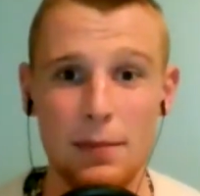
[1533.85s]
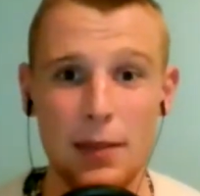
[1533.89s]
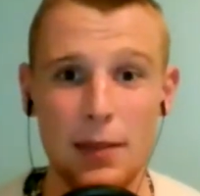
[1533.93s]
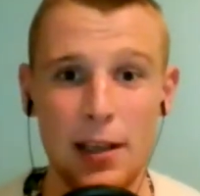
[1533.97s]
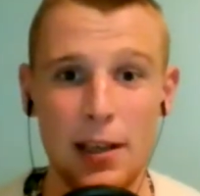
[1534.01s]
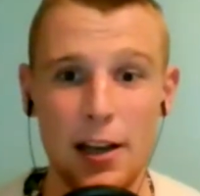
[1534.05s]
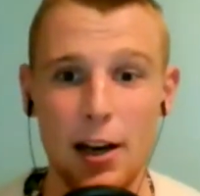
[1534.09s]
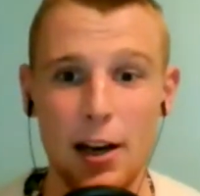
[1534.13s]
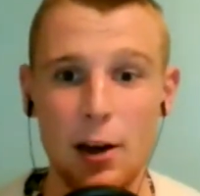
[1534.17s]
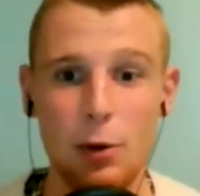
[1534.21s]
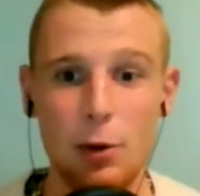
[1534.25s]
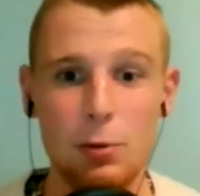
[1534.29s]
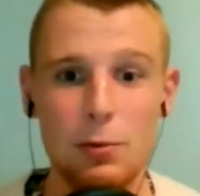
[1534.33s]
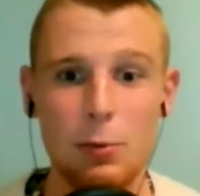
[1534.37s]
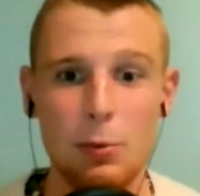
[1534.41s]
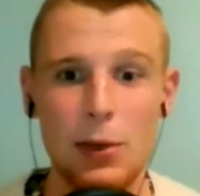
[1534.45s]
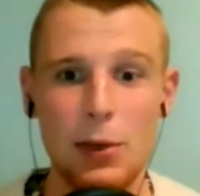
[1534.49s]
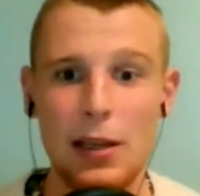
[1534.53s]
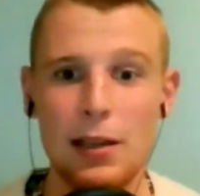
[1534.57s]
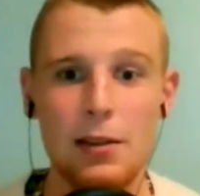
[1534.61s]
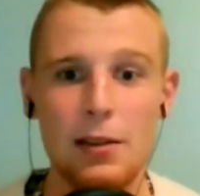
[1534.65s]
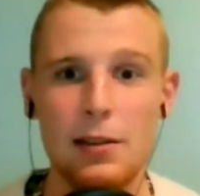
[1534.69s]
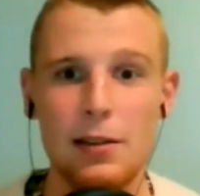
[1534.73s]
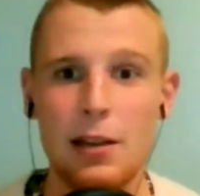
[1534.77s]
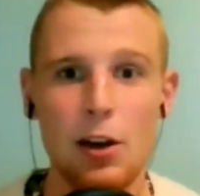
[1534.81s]
You know,
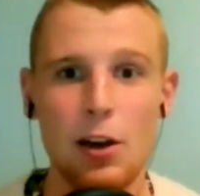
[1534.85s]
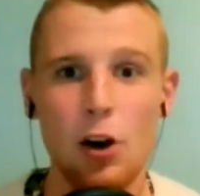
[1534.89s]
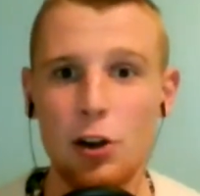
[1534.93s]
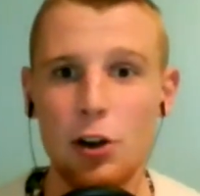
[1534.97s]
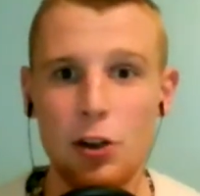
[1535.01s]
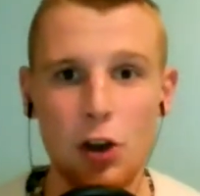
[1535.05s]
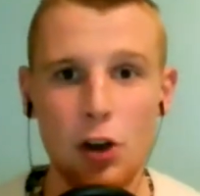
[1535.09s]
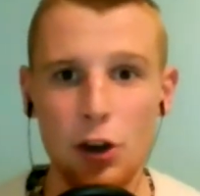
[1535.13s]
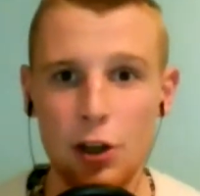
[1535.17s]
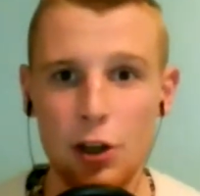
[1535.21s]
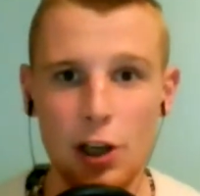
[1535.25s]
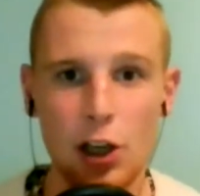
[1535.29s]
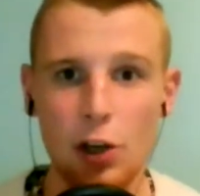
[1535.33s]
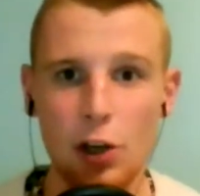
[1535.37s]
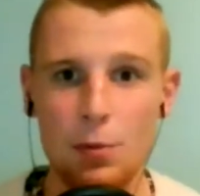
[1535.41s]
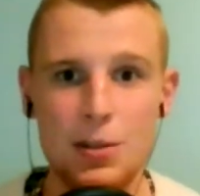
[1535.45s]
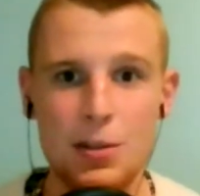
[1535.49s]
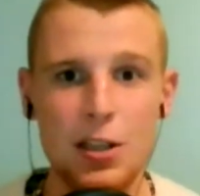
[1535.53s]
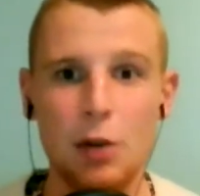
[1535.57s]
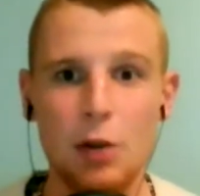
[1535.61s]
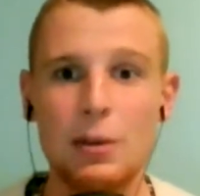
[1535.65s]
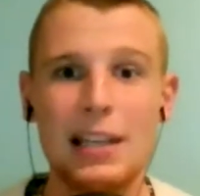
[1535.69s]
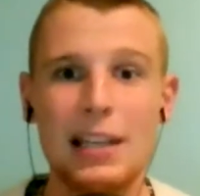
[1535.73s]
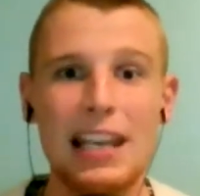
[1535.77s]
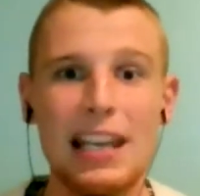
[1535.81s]
other clubs
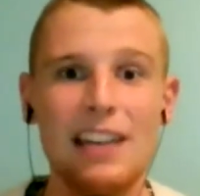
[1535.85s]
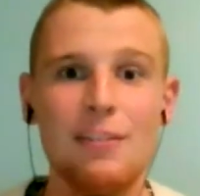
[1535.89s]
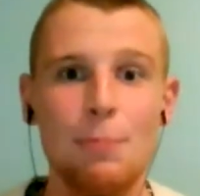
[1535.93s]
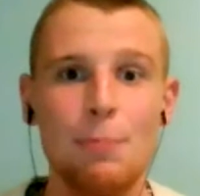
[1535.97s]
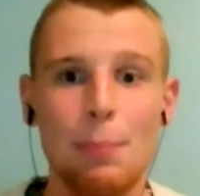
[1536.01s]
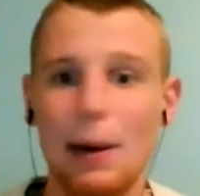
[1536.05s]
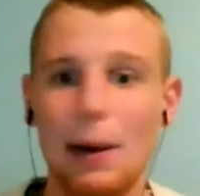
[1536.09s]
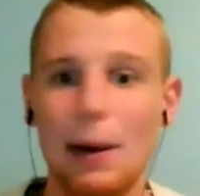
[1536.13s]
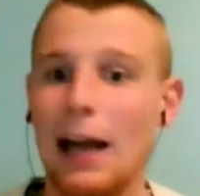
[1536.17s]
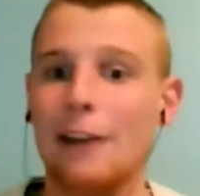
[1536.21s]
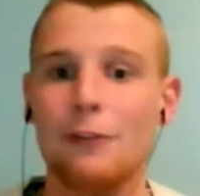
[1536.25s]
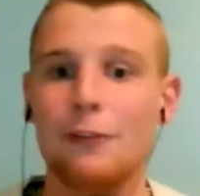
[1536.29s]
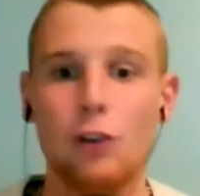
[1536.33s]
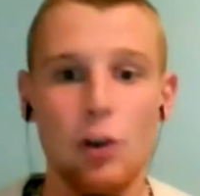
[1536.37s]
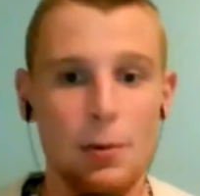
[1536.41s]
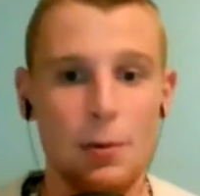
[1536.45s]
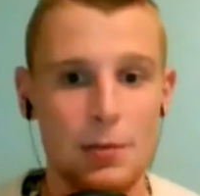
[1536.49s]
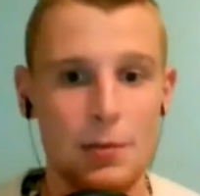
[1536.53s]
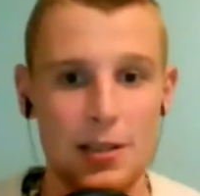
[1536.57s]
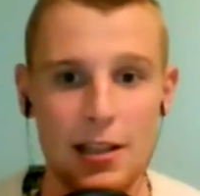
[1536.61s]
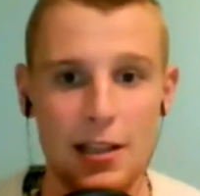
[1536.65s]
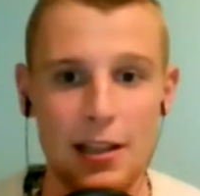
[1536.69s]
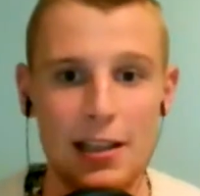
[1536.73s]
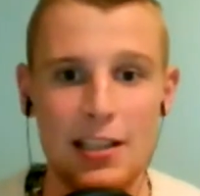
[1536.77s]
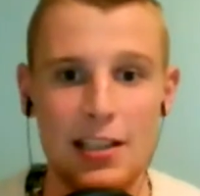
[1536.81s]
don't give platforms
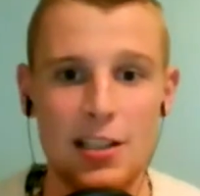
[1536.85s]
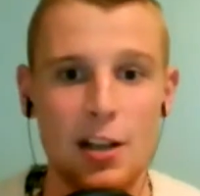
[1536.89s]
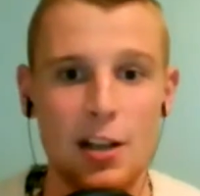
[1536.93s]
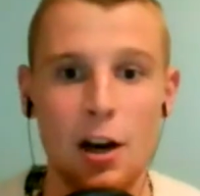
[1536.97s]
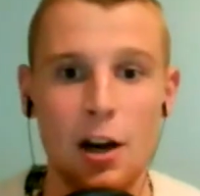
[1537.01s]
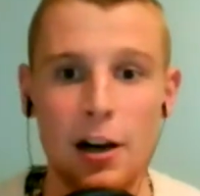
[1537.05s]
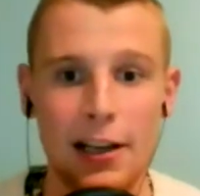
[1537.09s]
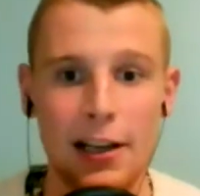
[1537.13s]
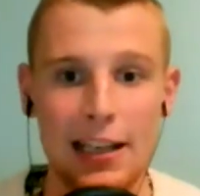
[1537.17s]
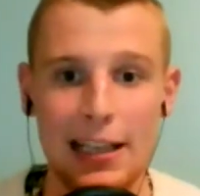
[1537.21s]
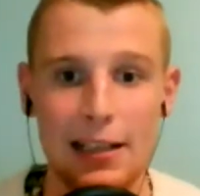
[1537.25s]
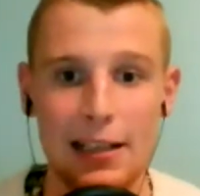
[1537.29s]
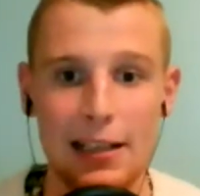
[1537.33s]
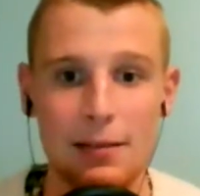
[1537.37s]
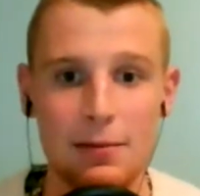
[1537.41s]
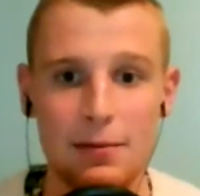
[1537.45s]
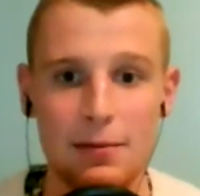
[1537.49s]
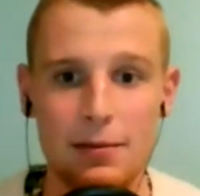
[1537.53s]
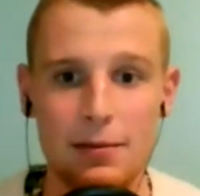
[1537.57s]
to these narky